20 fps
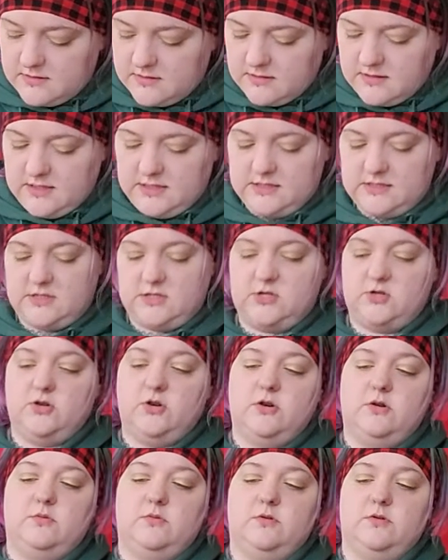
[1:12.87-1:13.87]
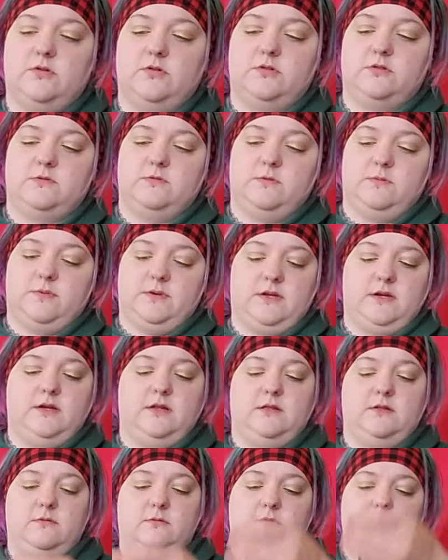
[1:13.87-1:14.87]
these shorter ones will be
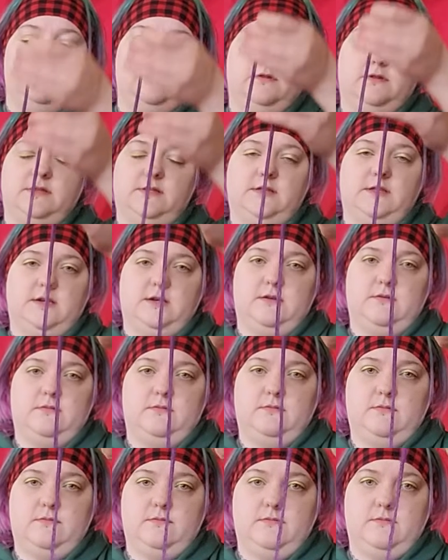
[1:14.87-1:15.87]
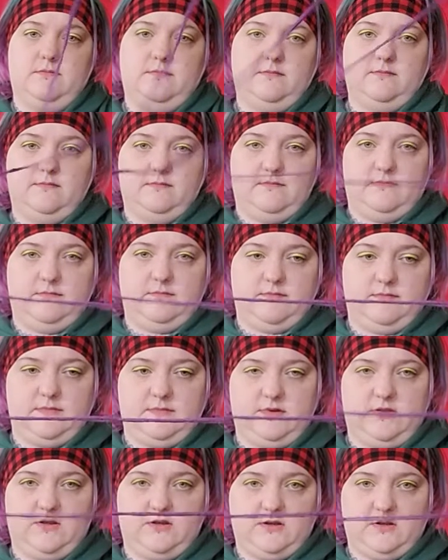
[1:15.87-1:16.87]
the ones that
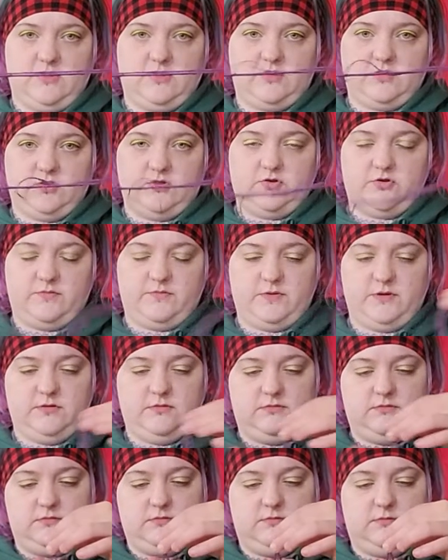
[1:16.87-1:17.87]
contribute.